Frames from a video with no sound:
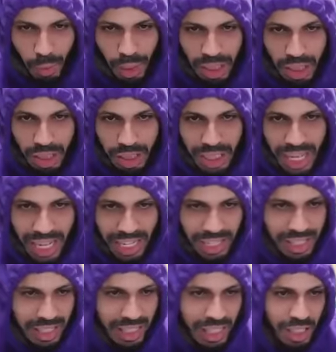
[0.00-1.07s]
just got to
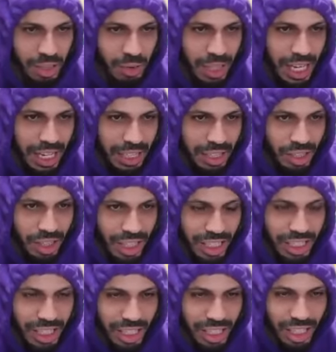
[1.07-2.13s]
steal. We out in
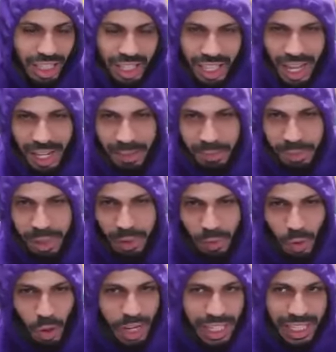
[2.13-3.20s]
transition. And
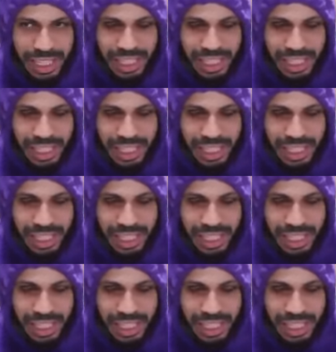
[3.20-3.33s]
B-Roy this